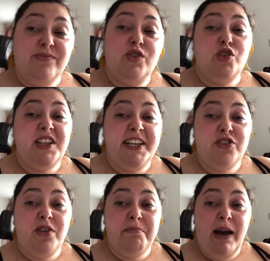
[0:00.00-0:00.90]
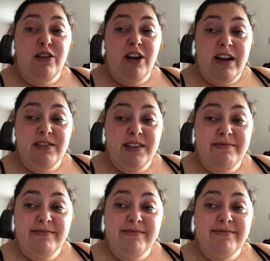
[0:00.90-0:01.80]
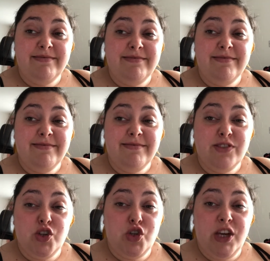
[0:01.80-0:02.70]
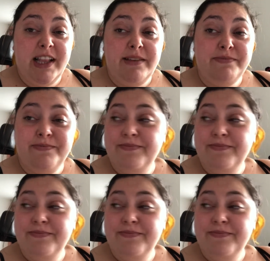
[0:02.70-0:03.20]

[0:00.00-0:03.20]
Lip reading: Just Lisa in background. Just chilling.